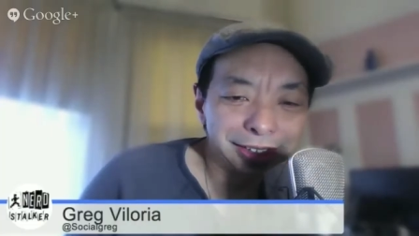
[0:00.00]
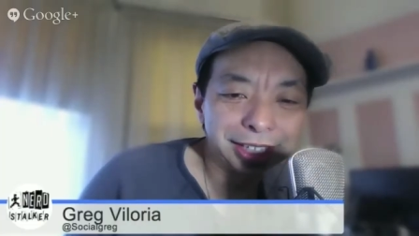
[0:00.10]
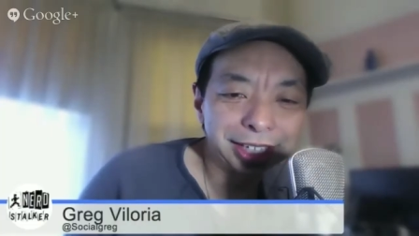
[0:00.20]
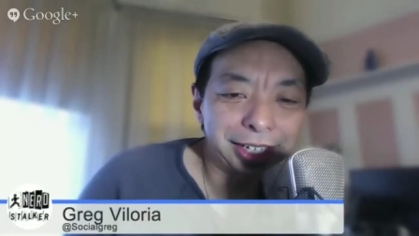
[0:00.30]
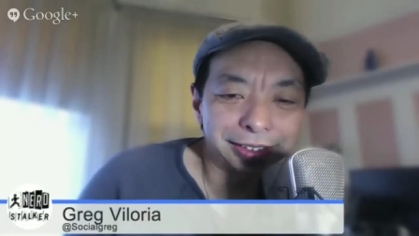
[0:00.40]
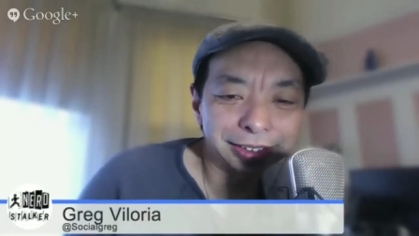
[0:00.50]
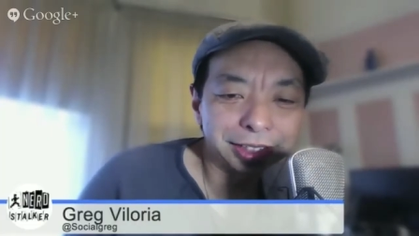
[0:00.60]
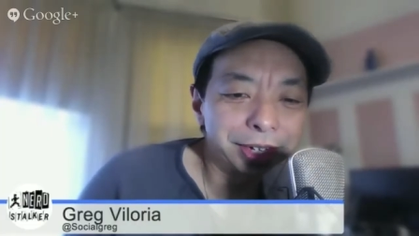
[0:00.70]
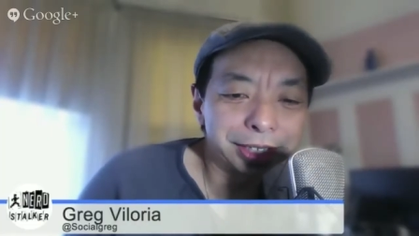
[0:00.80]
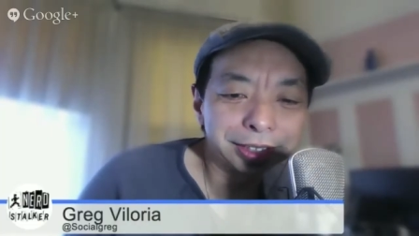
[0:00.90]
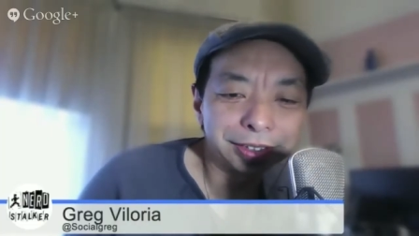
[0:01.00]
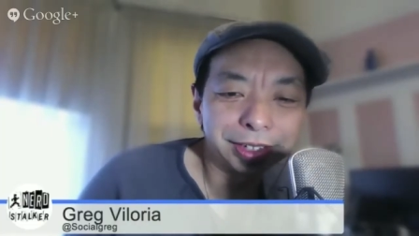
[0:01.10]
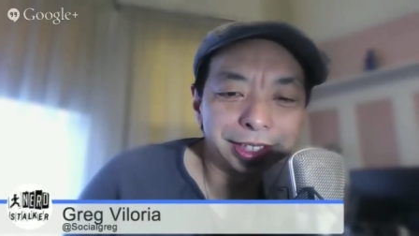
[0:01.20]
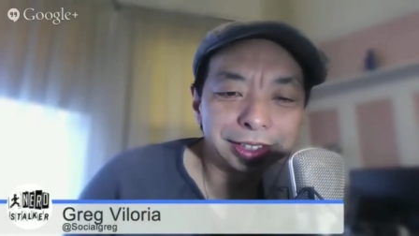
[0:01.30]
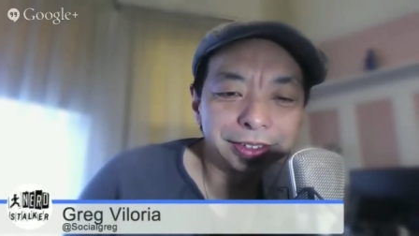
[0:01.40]
yeah, go ahead, go
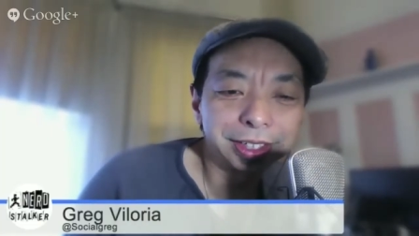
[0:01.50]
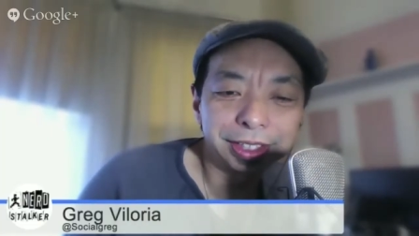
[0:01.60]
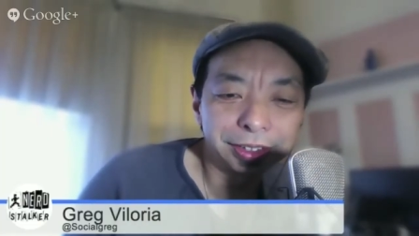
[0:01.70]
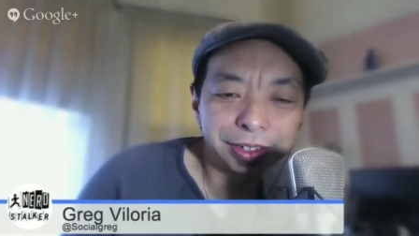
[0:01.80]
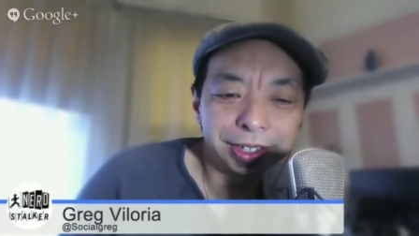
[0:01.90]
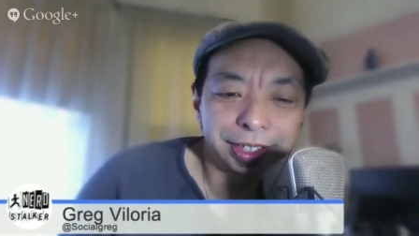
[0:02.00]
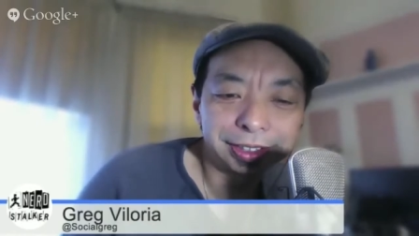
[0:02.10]
ahead, go ahead. No, go ahead.